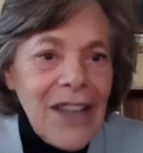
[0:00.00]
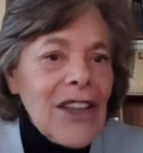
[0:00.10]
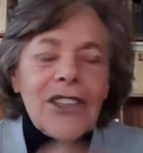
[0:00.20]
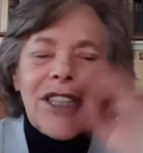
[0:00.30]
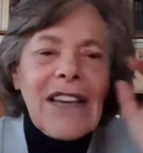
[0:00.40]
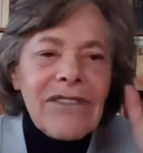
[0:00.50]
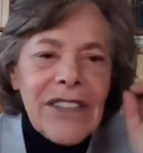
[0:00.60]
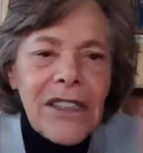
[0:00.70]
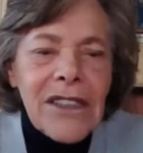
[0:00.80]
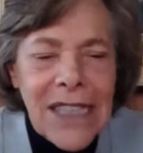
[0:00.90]
You know, so you have
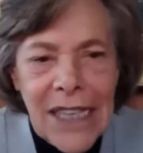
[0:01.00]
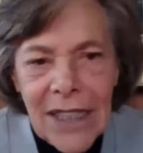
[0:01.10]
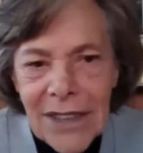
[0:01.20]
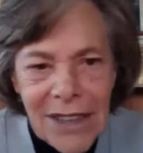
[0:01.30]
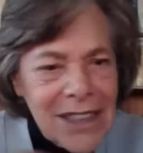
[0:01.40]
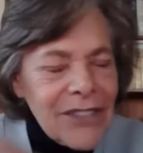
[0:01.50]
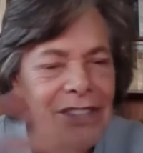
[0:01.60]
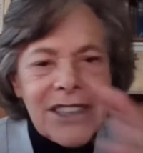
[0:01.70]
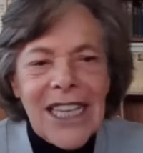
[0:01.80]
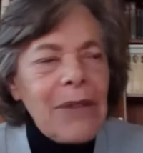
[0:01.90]
little kids, a
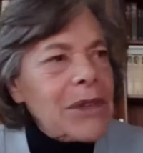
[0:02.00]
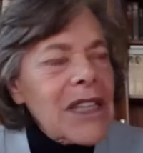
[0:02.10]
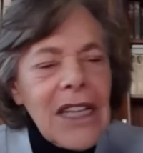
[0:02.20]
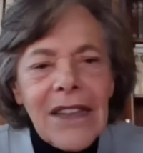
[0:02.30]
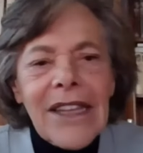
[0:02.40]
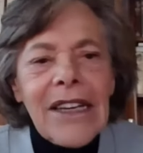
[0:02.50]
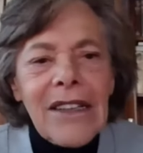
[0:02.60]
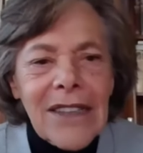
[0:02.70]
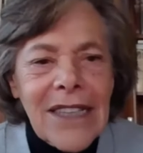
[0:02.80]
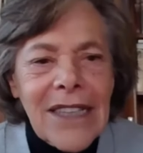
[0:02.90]
different example.
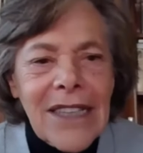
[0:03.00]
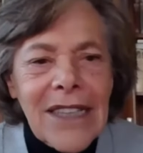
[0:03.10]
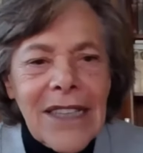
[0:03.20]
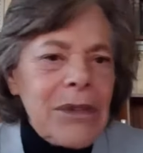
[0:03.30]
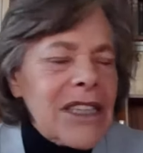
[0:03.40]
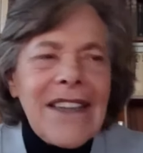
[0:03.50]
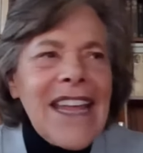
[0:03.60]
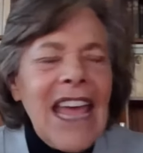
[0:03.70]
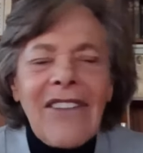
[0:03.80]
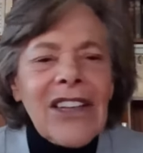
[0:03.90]
Little kids are
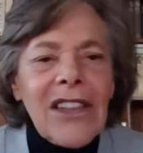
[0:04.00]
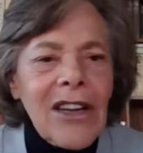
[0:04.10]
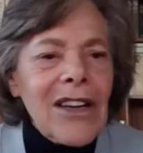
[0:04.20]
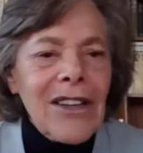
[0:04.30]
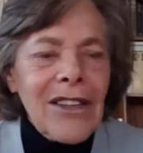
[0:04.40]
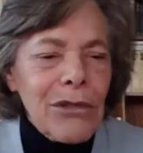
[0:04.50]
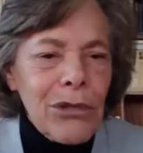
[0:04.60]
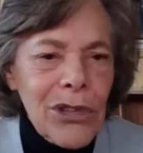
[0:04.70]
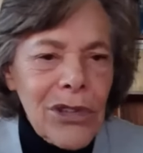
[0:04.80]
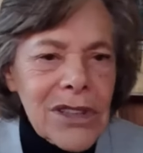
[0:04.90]
uninhibited. They haven't learned
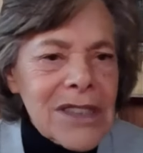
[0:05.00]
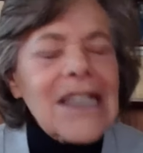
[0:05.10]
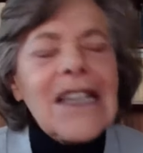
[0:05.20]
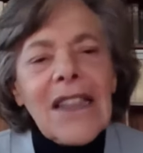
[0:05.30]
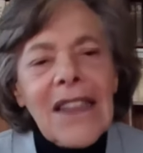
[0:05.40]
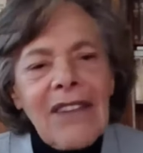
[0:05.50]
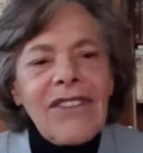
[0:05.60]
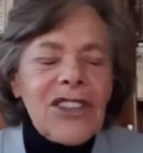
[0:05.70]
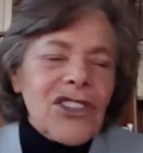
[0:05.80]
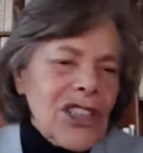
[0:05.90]
the rules.
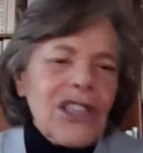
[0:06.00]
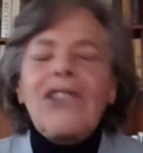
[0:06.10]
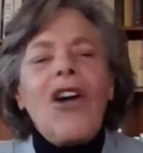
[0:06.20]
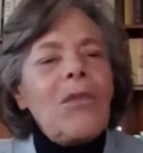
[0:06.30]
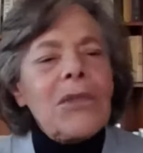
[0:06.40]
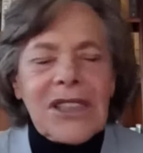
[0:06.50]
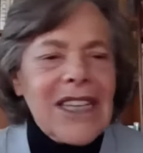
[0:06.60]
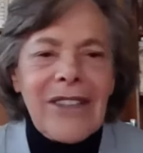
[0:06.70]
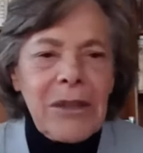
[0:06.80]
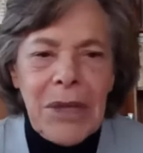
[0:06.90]
Level two, almost
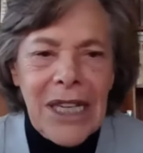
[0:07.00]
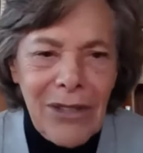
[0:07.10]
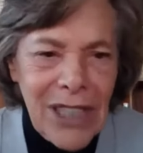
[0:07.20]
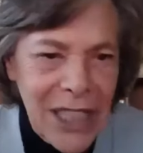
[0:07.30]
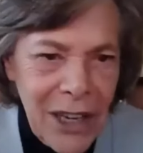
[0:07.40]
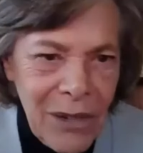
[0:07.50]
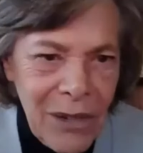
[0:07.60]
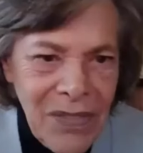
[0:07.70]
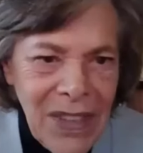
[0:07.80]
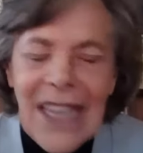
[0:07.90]
everybody we know
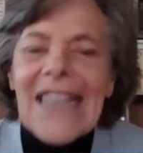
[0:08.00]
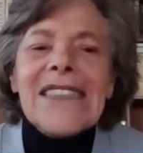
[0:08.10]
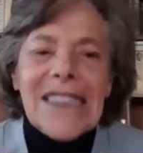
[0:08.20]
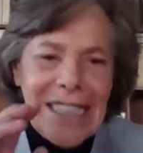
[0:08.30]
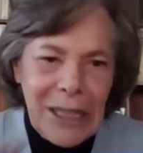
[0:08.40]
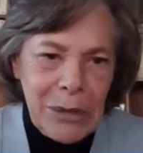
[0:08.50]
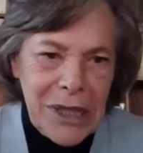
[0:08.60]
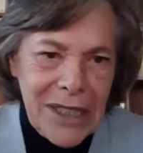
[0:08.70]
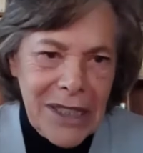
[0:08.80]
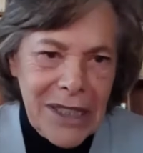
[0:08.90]
is
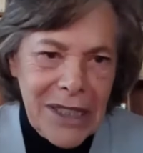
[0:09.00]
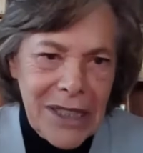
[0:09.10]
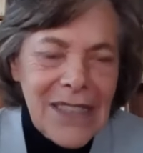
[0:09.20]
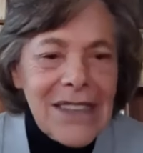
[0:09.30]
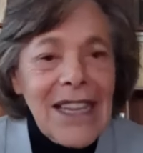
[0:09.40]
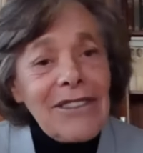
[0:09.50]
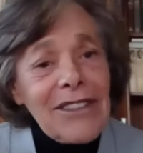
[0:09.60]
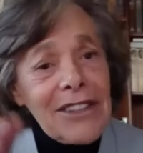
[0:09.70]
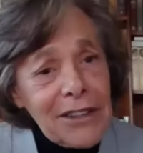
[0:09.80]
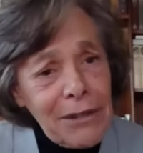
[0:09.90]
inhibited.
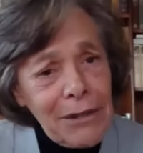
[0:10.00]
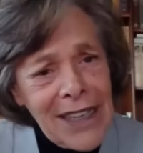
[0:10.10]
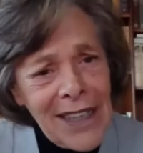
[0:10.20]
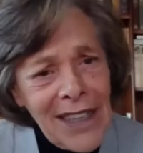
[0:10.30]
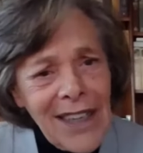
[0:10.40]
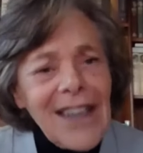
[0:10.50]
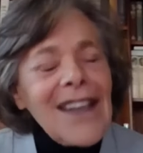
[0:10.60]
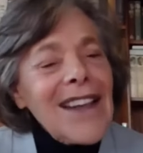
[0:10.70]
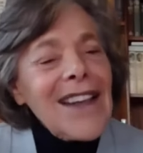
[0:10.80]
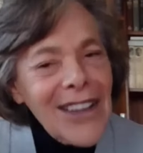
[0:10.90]
Level three,
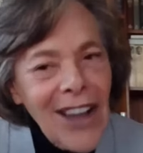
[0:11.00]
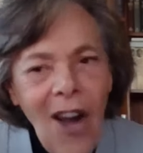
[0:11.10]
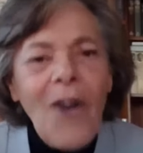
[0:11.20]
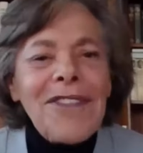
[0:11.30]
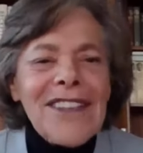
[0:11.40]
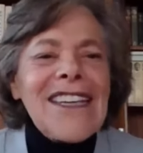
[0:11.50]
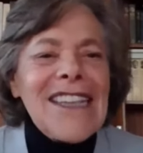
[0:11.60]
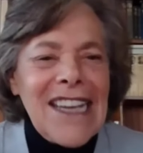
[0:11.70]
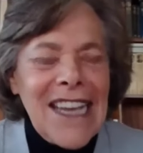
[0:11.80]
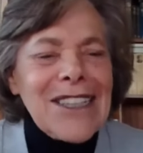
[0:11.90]
hopefully
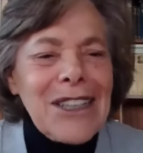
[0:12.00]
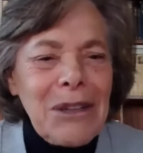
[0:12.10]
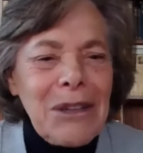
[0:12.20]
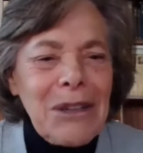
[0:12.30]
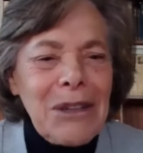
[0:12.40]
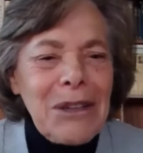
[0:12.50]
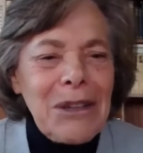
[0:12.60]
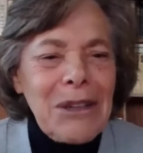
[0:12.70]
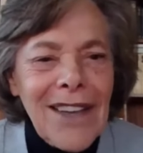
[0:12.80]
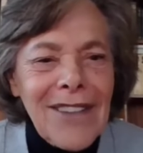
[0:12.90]
you get to the point
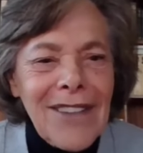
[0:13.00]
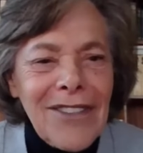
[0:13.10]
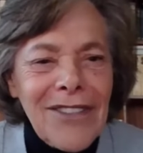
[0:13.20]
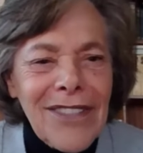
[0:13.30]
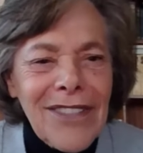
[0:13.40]
in life